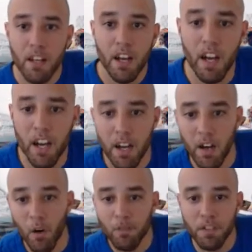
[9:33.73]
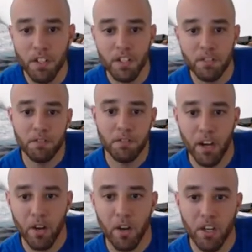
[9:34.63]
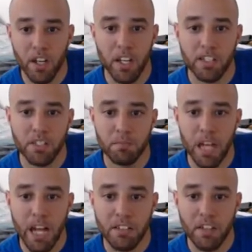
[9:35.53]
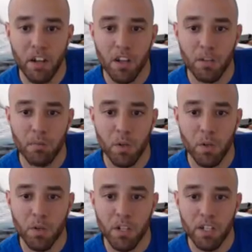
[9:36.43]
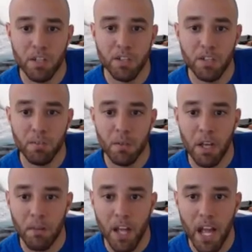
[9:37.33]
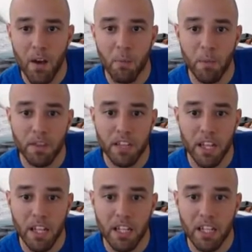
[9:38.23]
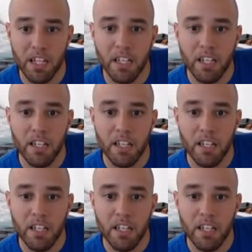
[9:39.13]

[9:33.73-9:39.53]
Hopefully Vero can get some dots on him. Rakuni should be able to help with the healing.